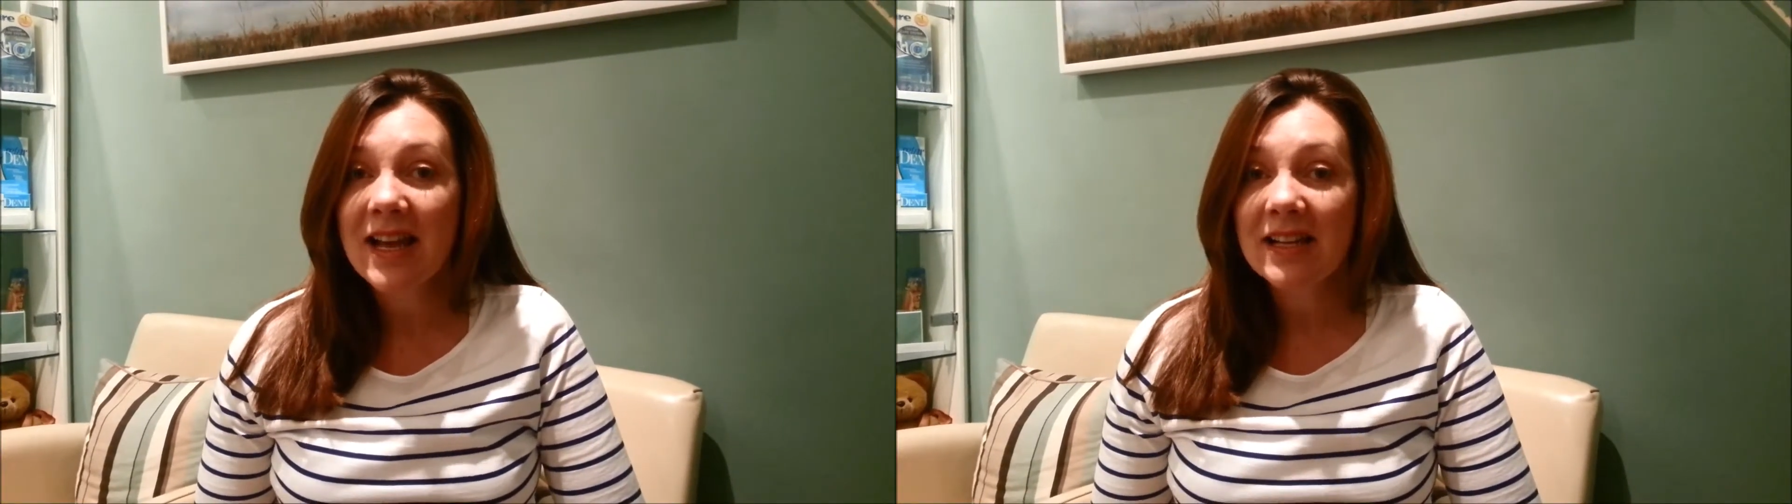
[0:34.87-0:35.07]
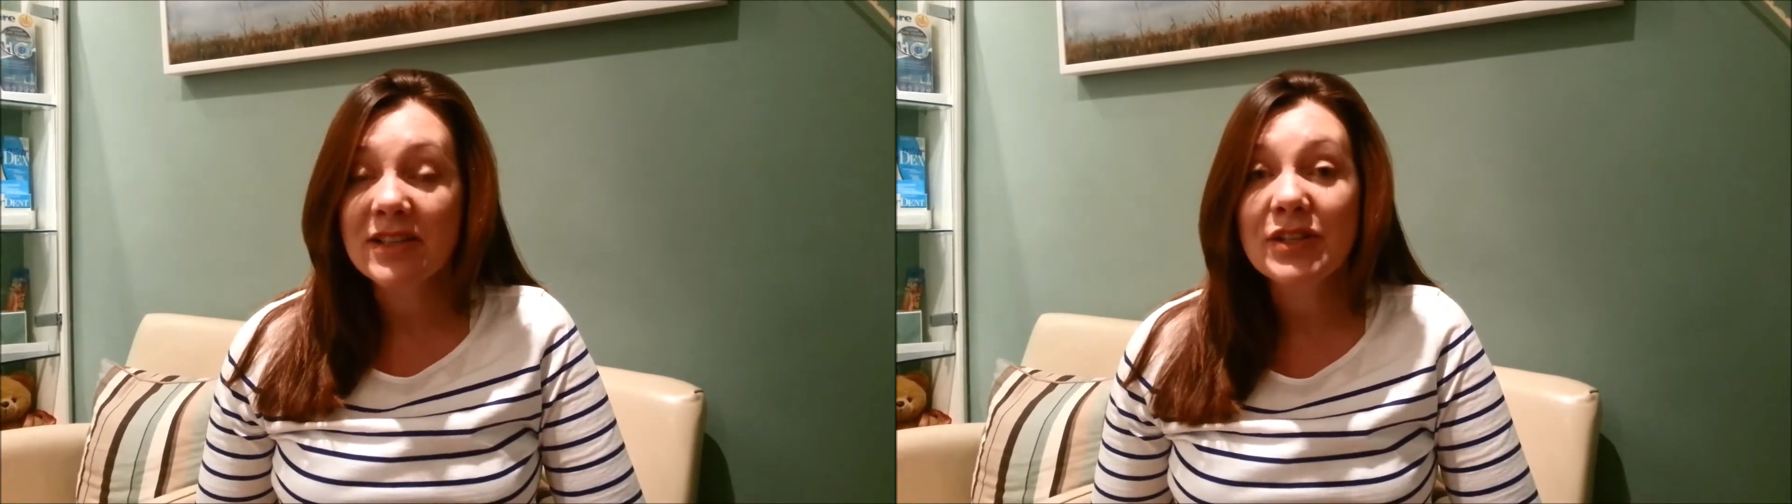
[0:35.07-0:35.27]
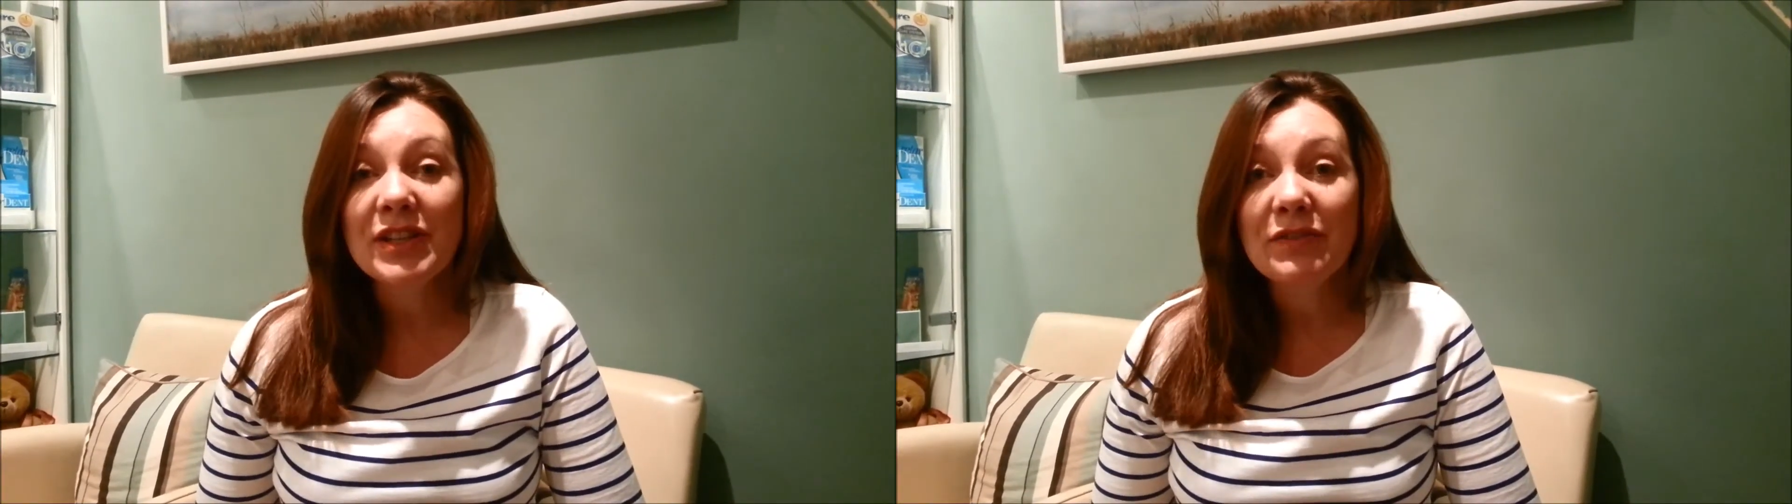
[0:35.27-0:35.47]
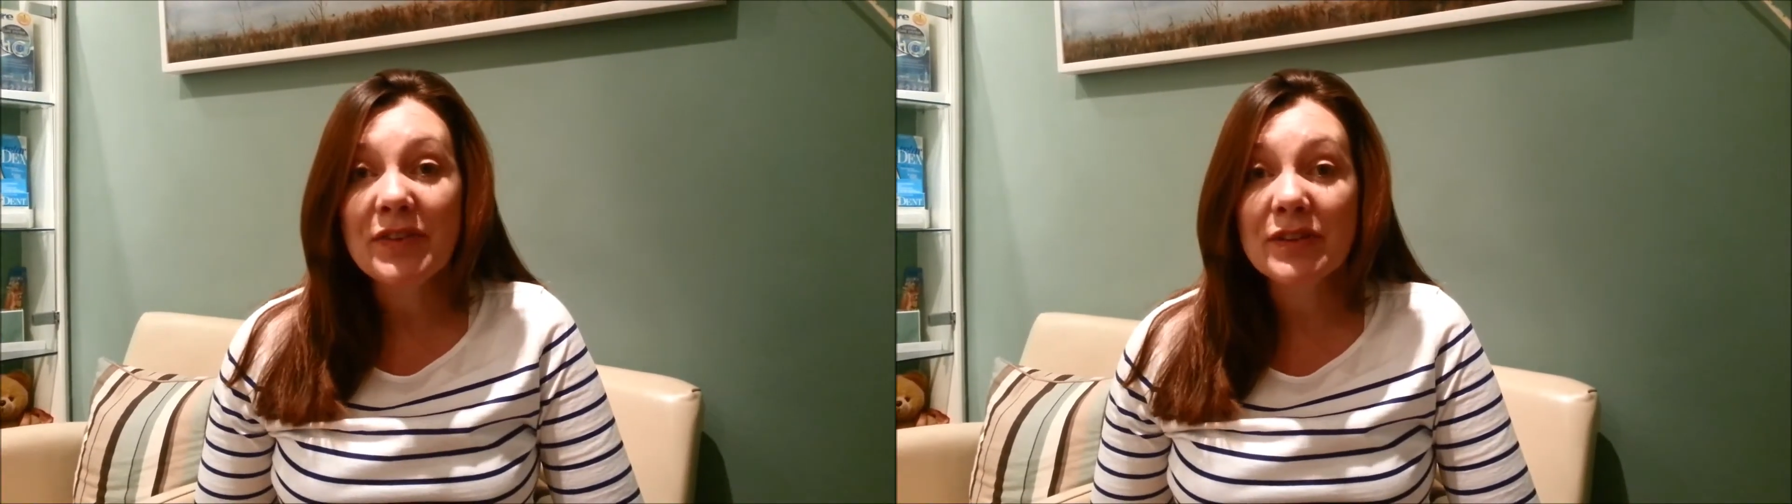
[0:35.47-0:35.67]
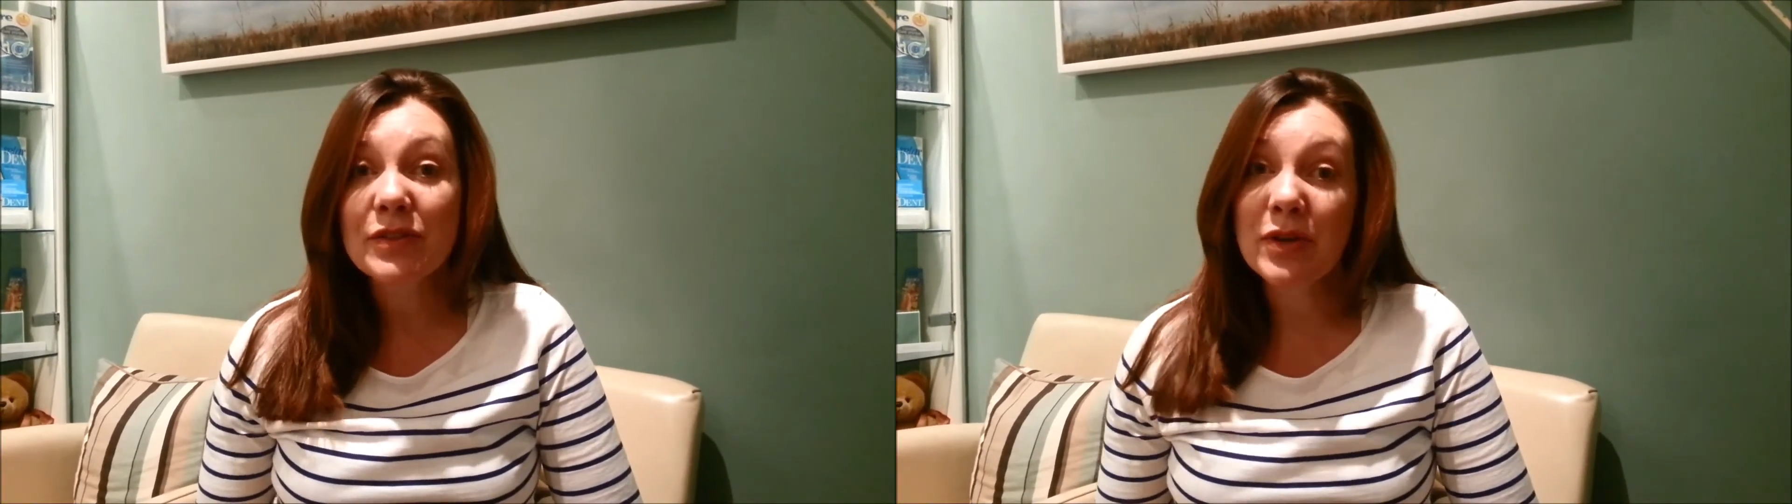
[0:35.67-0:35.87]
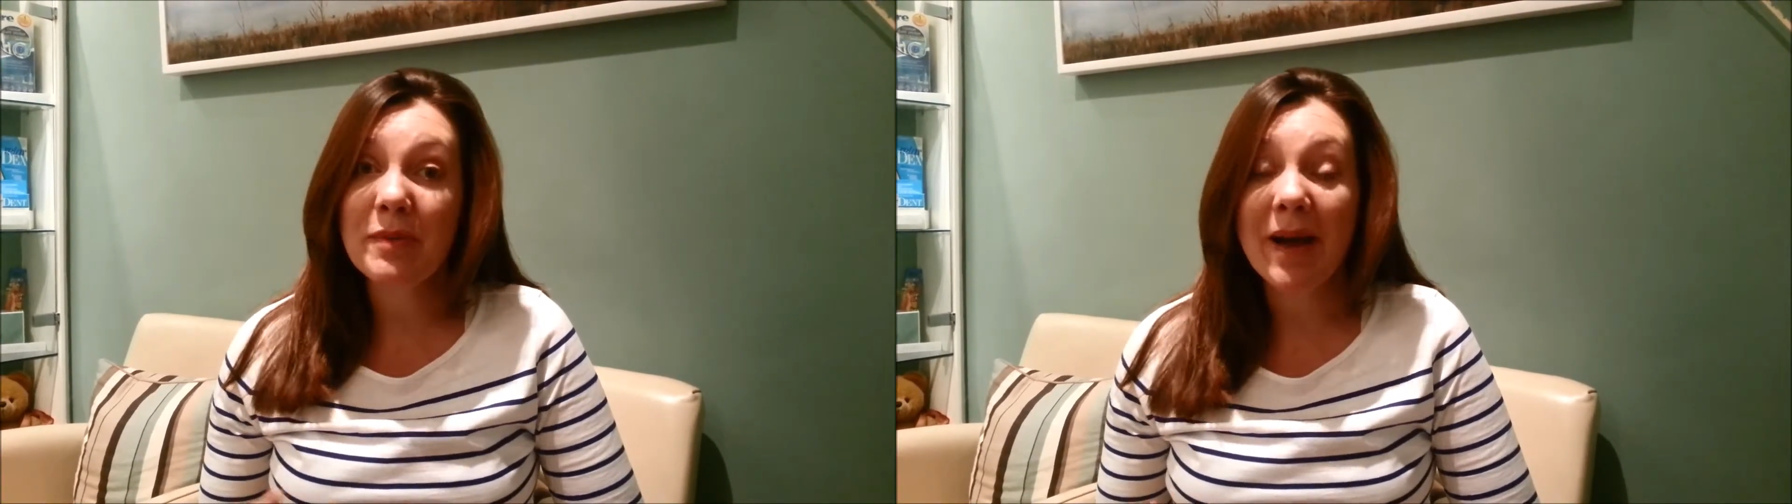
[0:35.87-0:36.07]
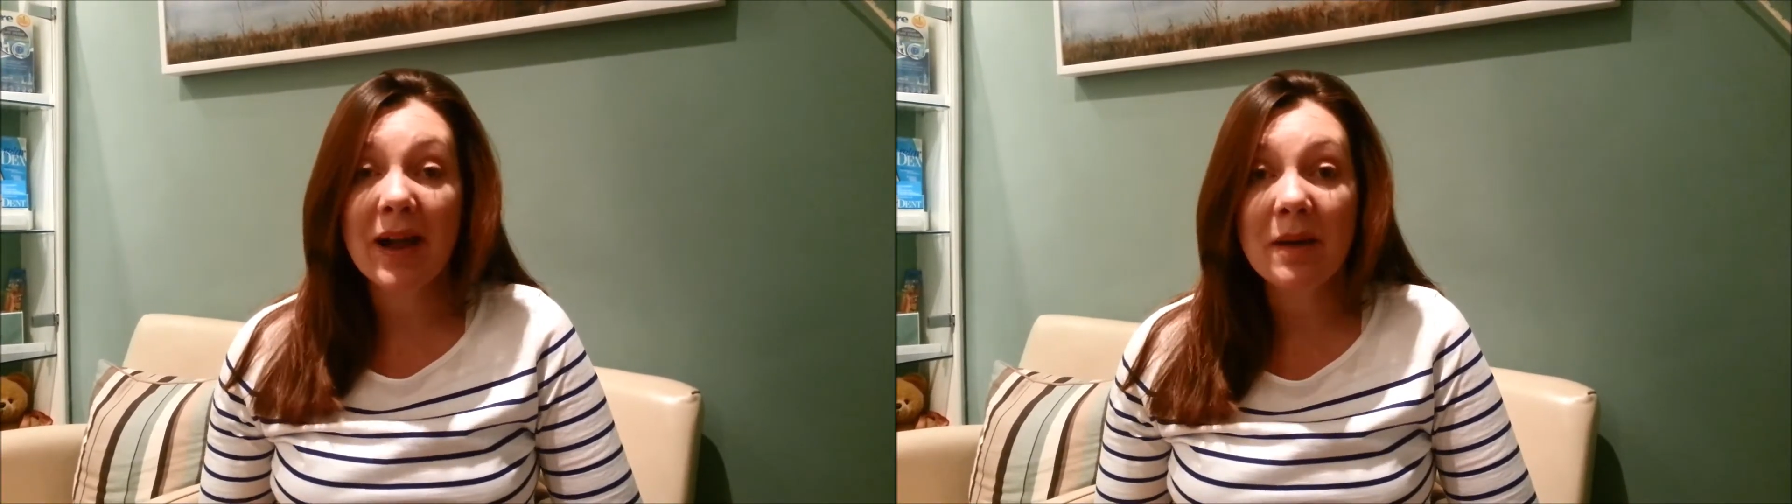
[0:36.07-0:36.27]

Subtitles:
so she feels good about